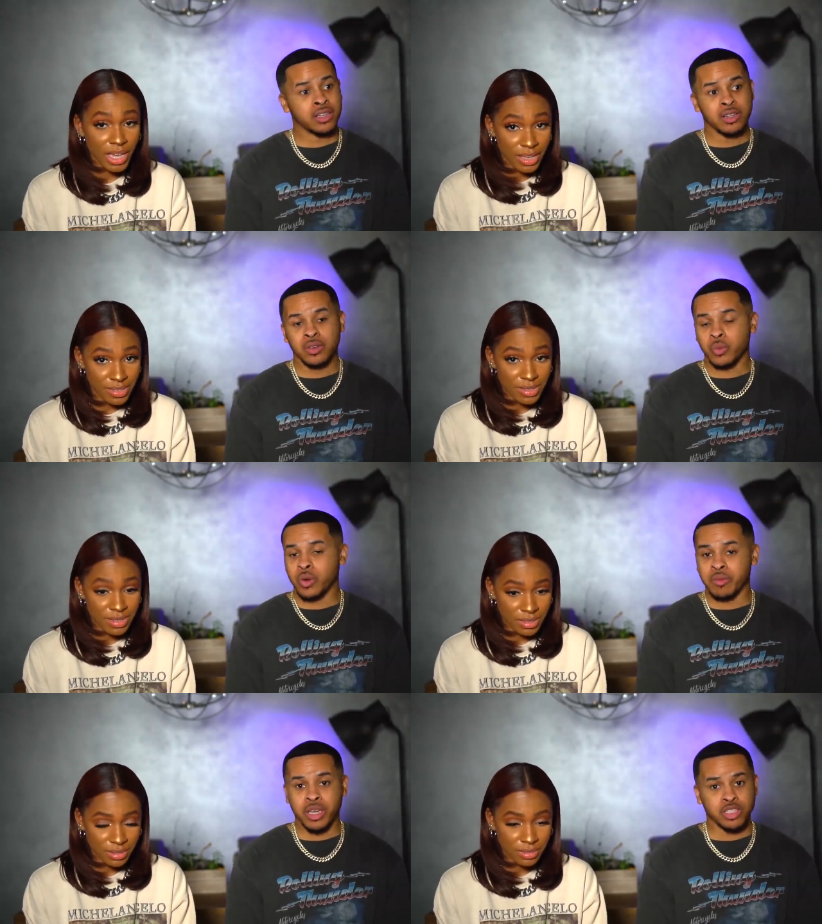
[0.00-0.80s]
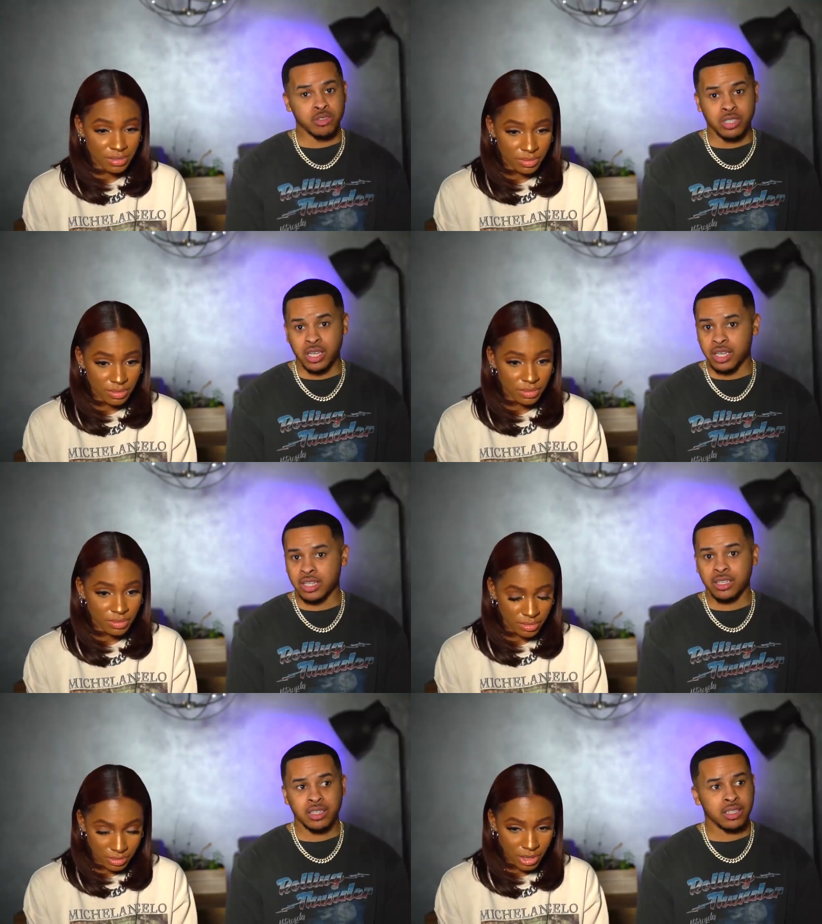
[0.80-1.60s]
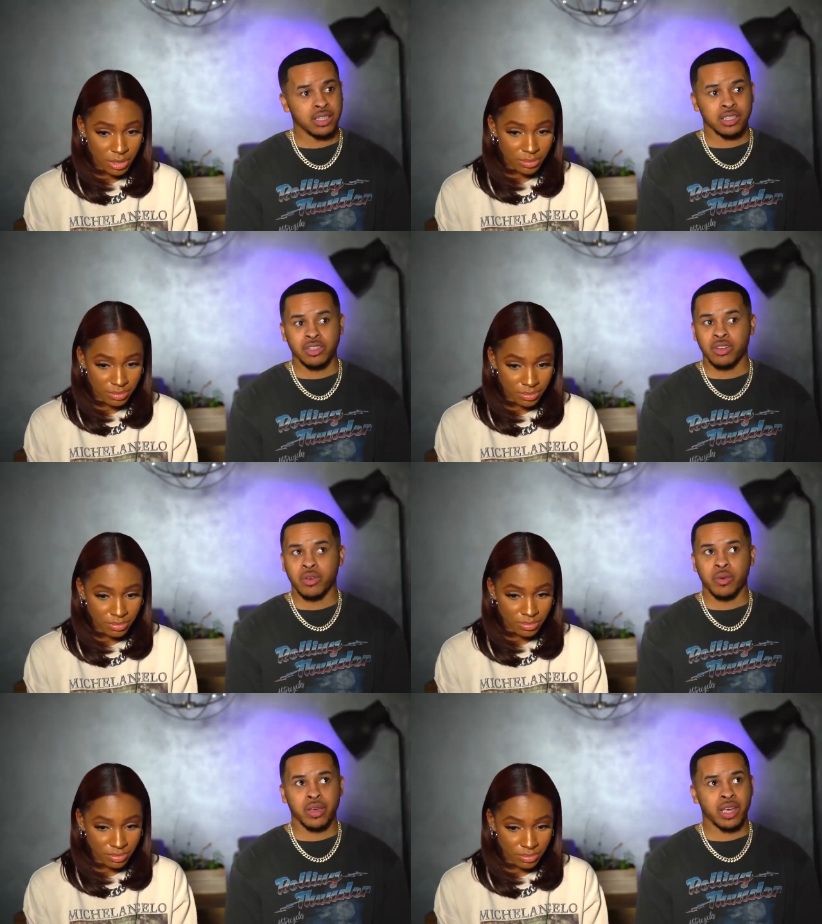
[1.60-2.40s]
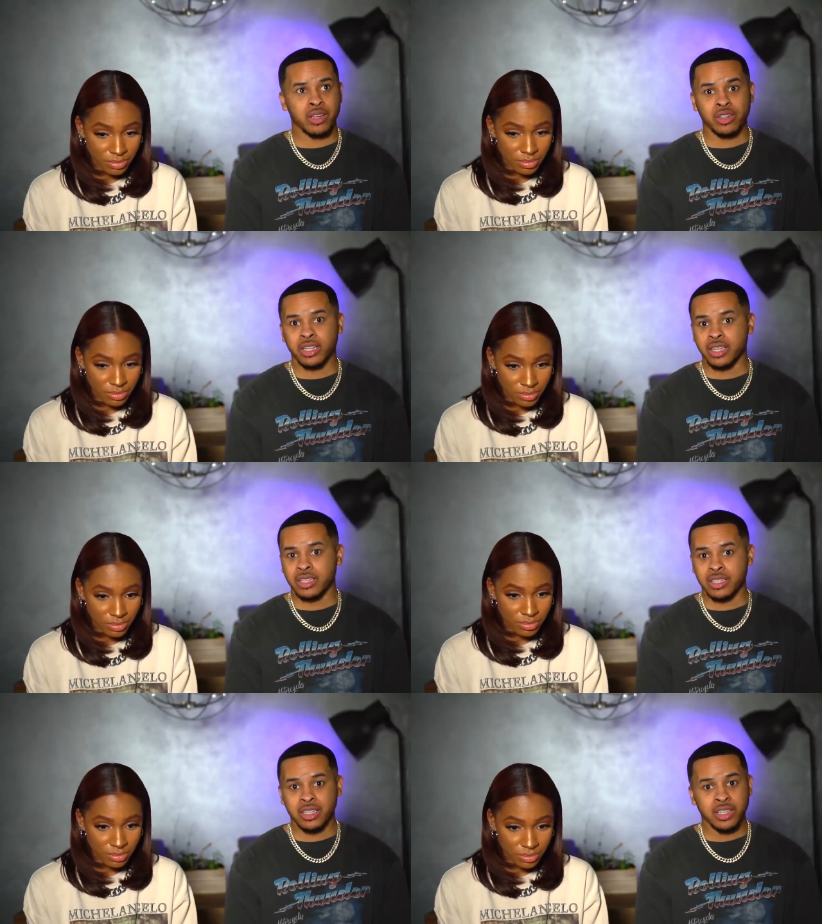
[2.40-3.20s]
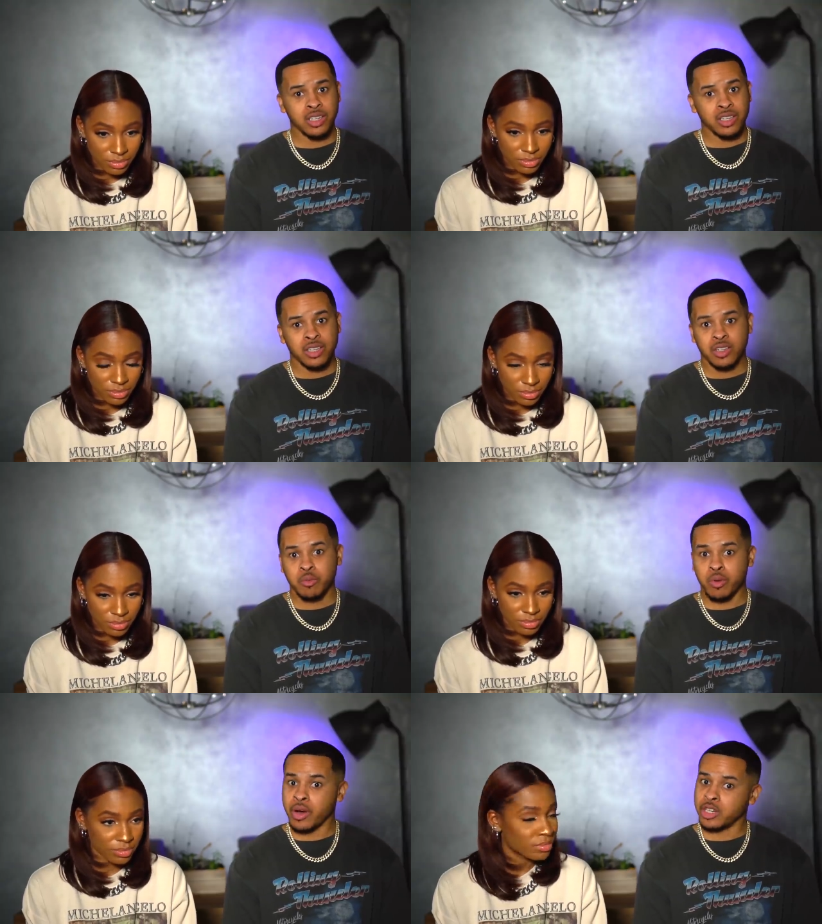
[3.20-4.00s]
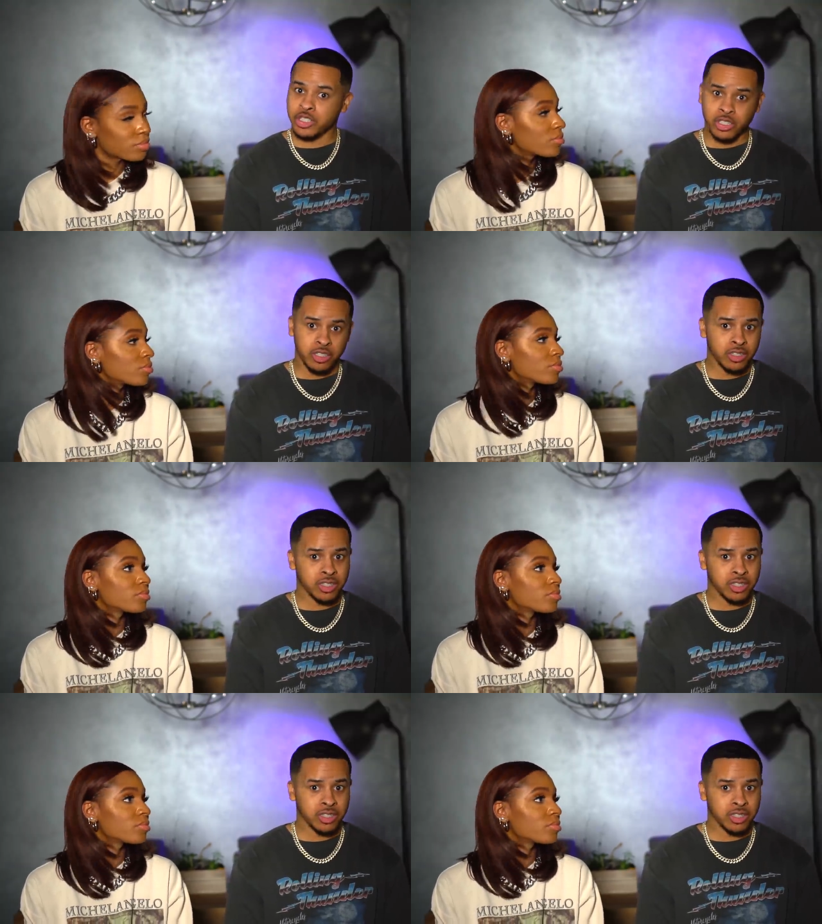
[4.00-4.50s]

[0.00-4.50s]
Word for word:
Speaker 1: Yes. What makes you tick? Yep. You know, handling pressure.